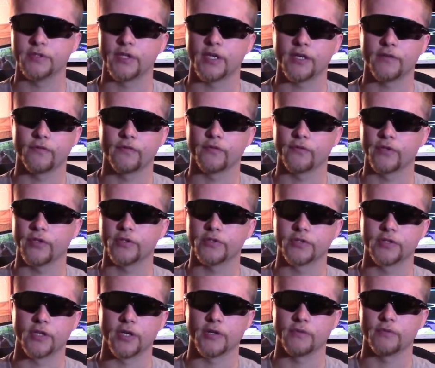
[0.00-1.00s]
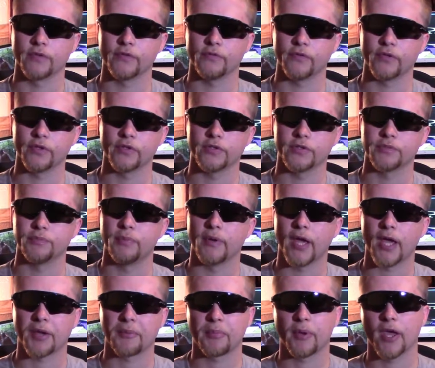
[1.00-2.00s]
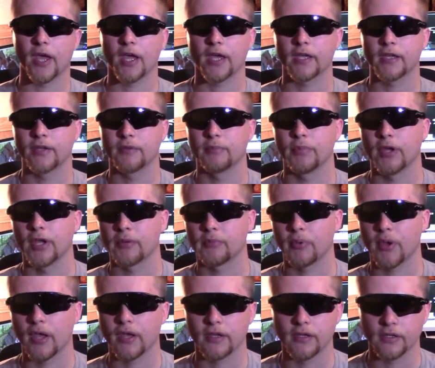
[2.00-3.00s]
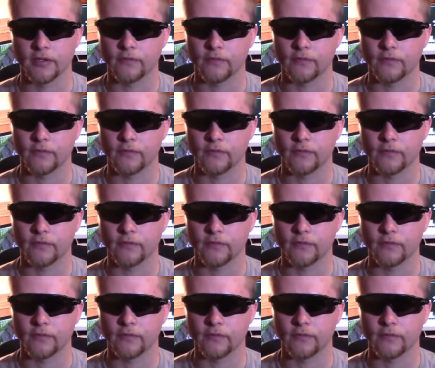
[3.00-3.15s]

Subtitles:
knife reviews, gun reviews, backpacking